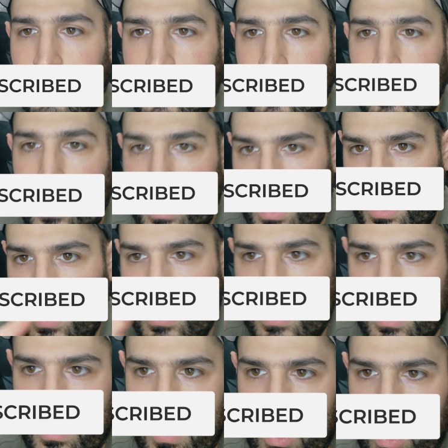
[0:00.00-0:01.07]
with
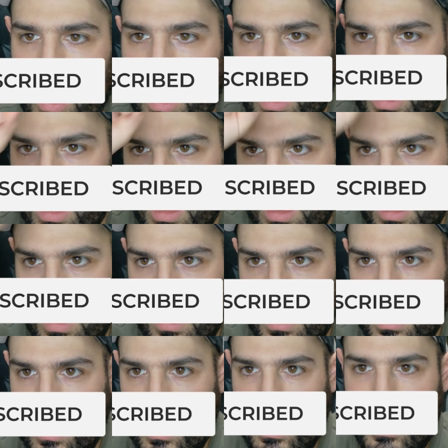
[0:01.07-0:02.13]
some more
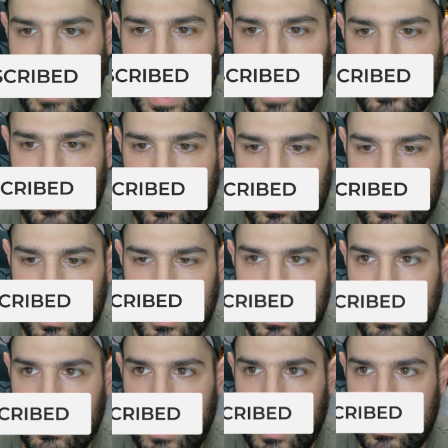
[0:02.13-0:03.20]
statues and
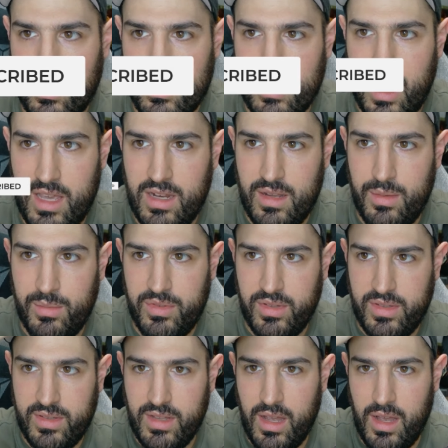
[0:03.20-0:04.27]
collector's items
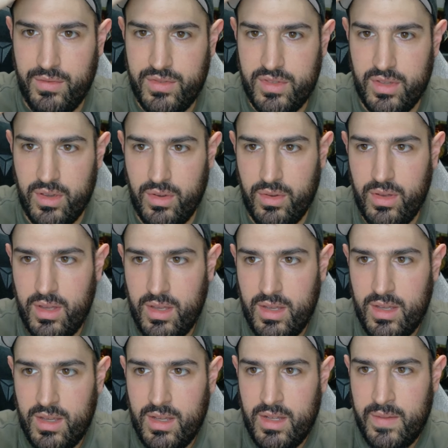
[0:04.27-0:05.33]
and stuff. So
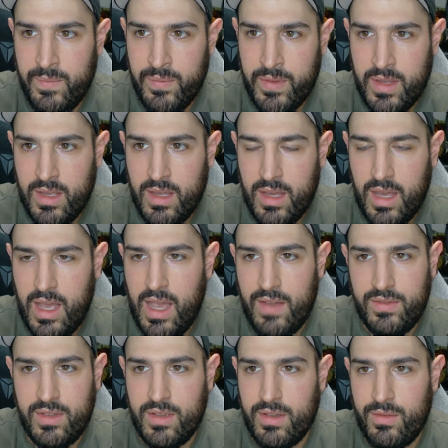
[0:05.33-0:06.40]
I
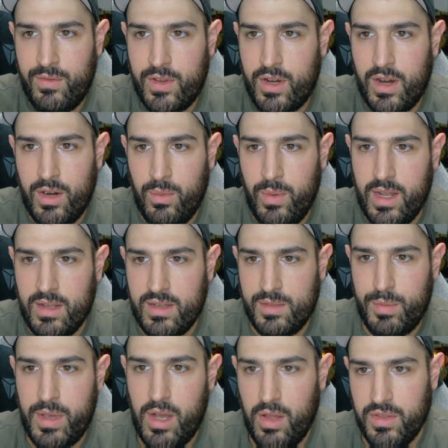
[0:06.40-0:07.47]
have to figure out a way to
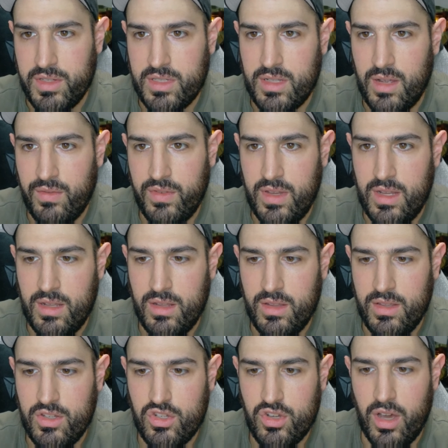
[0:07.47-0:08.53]
display all this stuff in
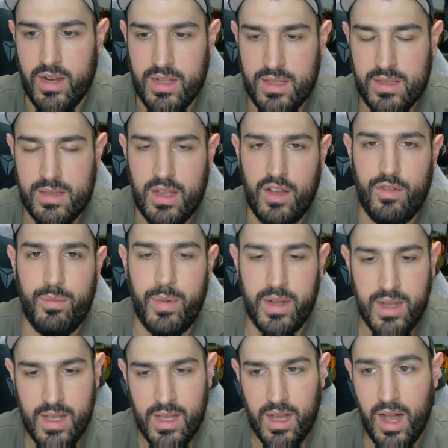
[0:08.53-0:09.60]
the shot itself,
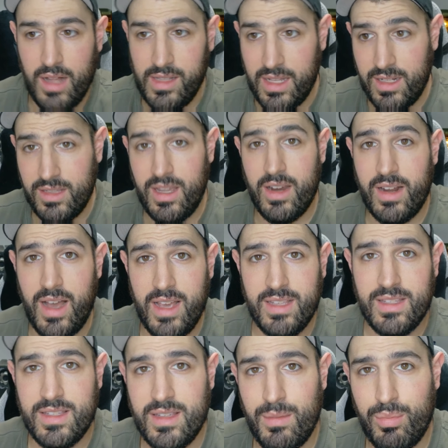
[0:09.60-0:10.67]
but I'll end it there,
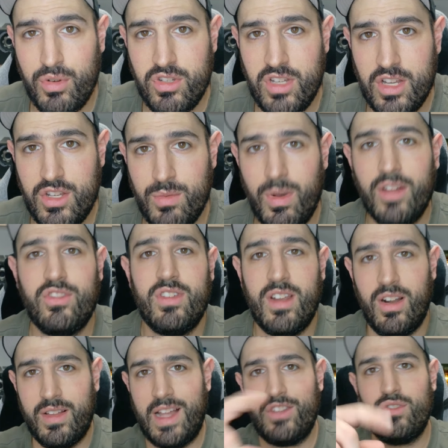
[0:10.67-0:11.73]
guys. Appreciate you watching,
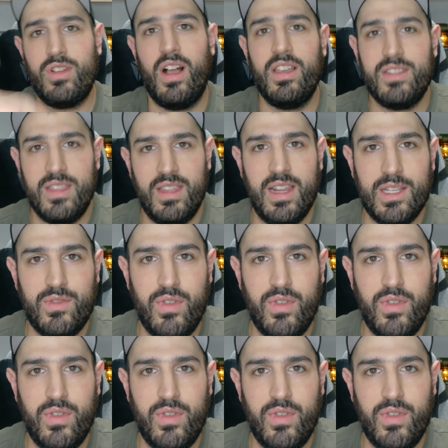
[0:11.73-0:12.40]
and I'll catch you guys in the next